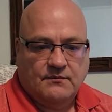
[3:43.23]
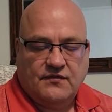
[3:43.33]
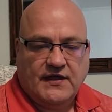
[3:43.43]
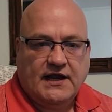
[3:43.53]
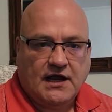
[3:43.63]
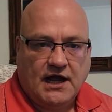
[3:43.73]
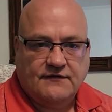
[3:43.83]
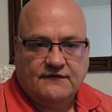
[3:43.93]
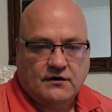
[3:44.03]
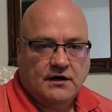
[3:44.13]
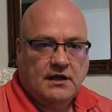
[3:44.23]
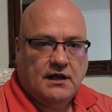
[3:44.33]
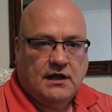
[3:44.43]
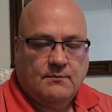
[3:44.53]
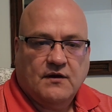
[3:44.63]
Thank God for
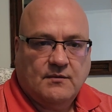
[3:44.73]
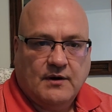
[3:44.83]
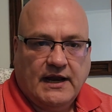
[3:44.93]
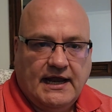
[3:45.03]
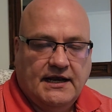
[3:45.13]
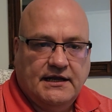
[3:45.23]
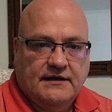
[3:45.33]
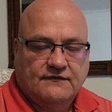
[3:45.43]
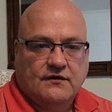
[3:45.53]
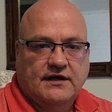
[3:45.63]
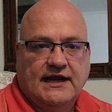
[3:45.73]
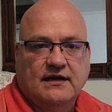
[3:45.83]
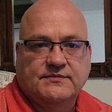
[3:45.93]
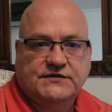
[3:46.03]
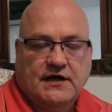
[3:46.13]
a Brother Bland and for a
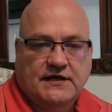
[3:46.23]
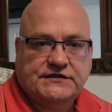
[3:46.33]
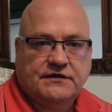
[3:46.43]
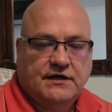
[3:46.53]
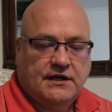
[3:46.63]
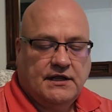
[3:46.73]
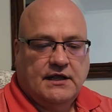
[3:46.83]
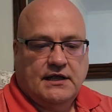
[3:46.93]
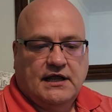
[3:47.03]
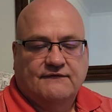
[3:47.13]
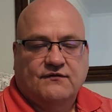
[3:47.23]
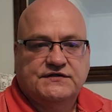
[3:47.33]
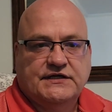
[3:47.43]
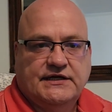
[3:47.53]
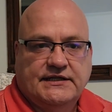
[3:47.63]
Caleb Saucer and for
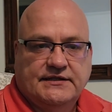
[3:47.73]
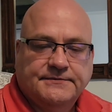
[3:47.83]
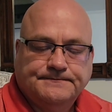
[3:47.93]
Sunitha.